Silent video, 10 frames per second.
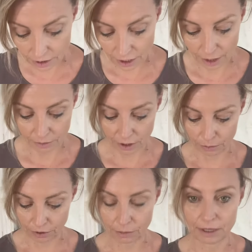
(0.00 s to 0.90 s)
I'm going to
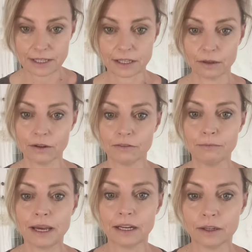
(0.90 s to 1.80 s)
put a base coat of
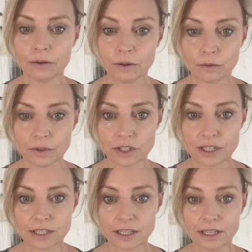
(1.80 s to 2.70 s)
Mallow, which
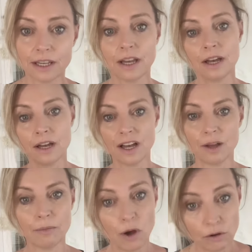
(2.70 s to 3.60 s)
is the
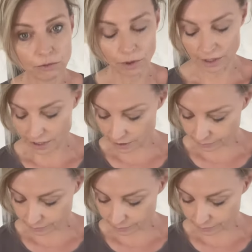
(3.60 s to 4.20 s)
off-white,